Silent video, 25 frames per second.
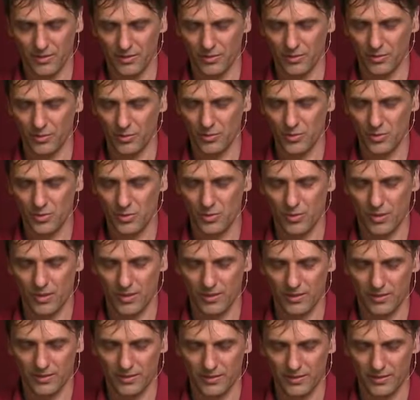those who
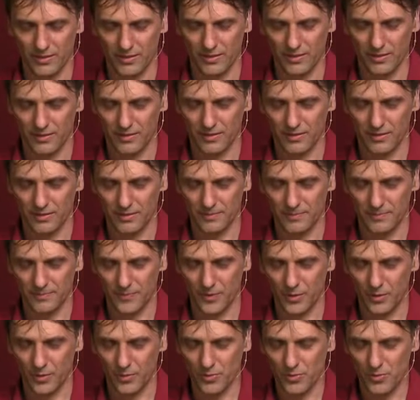are uh,
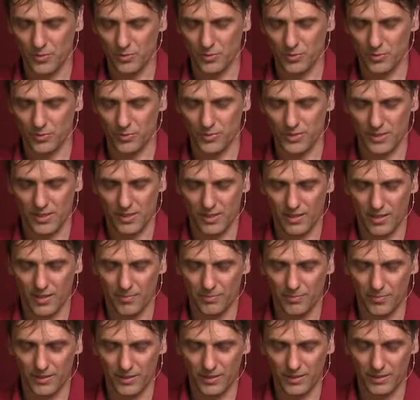those who you sign
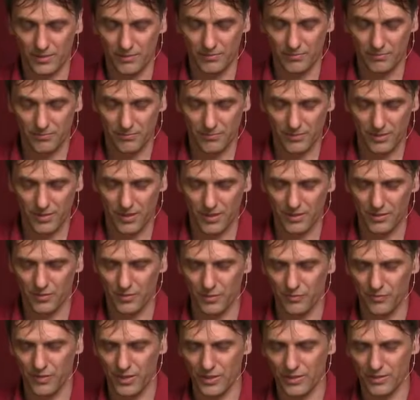up in a Garden
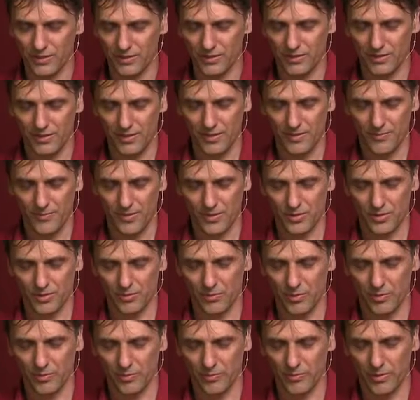of Eden, that
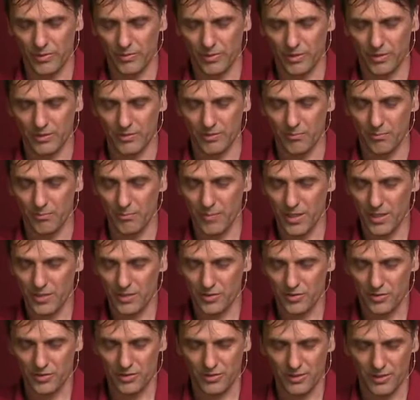we, we will
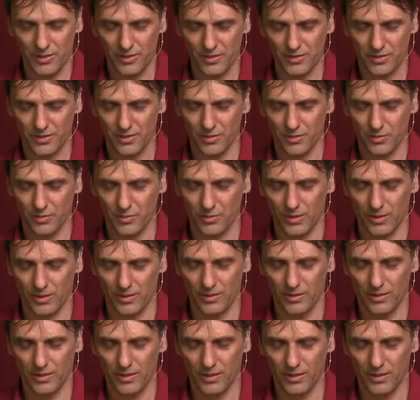manage things that you are